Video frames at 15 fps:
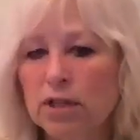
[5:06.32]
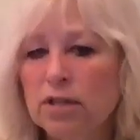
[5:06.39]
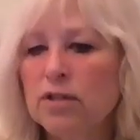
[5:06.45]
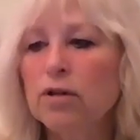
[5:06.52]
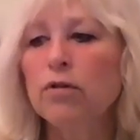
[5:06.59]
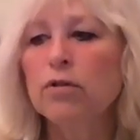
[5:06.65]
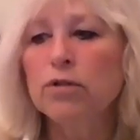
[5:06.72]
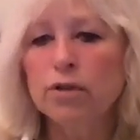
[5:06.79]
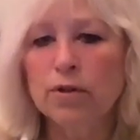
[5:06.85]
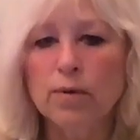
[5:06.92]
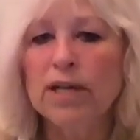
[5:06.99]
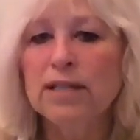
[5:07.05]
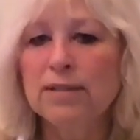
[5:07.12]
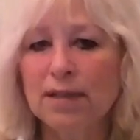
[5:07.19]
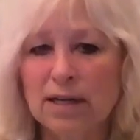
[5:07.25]
it's also
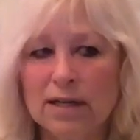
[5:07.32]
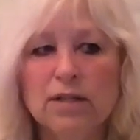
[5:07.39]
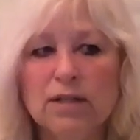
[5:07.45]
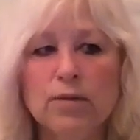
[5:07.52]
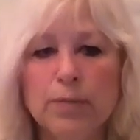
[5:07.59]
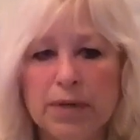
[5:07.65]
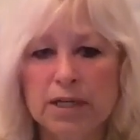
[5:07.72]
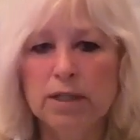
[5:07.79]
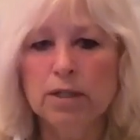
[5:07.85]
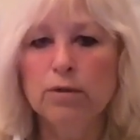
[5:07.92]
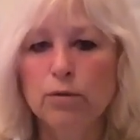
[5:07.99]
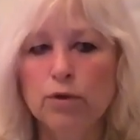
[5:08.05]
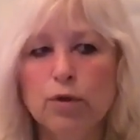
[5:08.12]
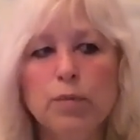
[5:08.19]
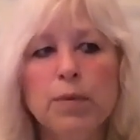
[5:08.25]
attacked by
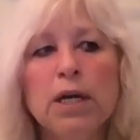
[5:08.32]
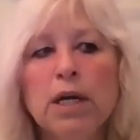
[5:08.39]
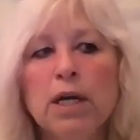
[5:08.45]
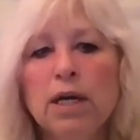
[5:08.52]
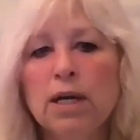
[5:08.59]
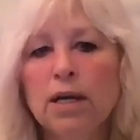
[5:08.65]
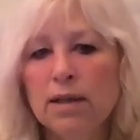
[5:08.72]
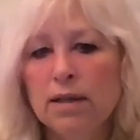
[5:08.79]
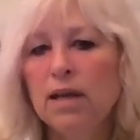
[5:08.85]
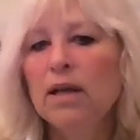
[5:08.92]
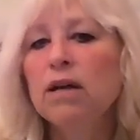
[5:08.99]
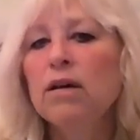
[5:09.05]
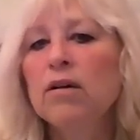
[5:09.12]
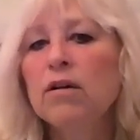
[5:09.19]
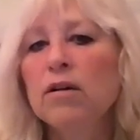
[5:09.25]
YouTube,
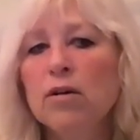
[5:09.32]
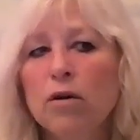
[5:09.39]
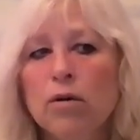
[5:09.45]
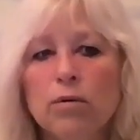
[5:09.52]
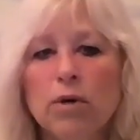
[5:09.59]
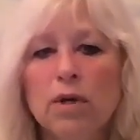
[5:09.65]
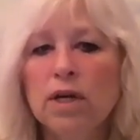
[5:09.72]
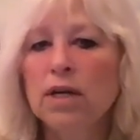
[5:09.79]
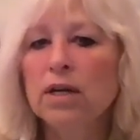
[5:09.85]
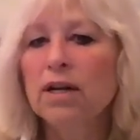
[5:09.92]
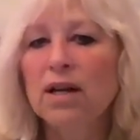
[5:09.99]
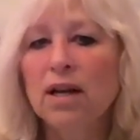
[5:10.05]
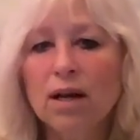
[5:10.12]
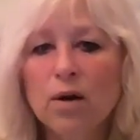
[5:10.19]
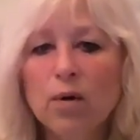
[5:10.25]
they earn only
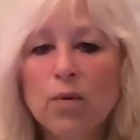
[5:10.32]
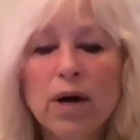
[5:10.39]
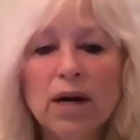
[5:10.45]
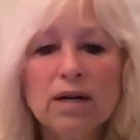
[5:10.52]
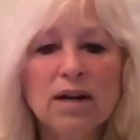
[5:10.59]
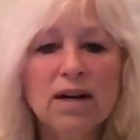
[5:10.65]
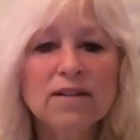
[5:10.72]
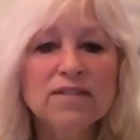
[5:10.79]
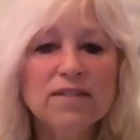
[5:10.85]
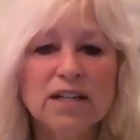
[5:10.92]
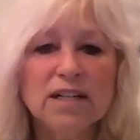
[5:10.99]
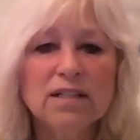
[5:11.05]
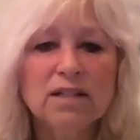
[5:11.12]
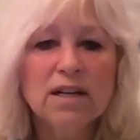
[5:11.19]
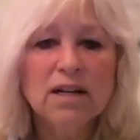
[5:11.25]
like 100